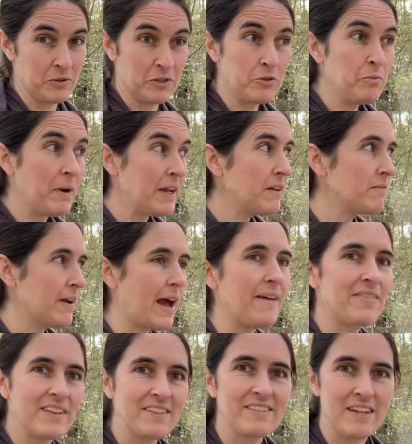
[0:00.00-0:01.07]
You might have had
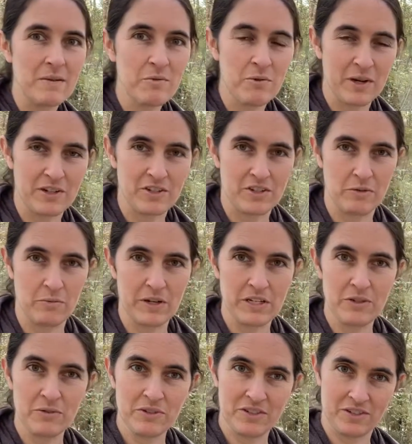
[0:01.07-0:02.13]
the same question when
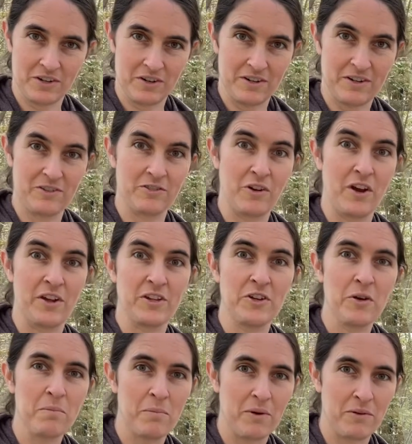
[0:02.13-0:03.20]
you started drawing your
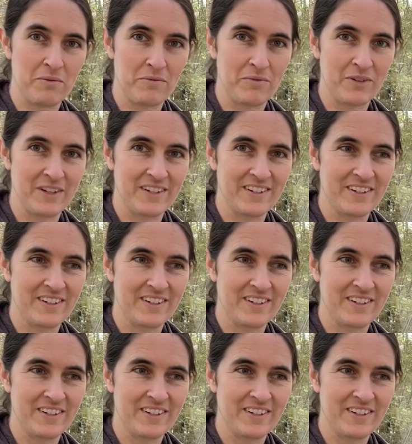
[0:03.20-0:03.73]
bird foot.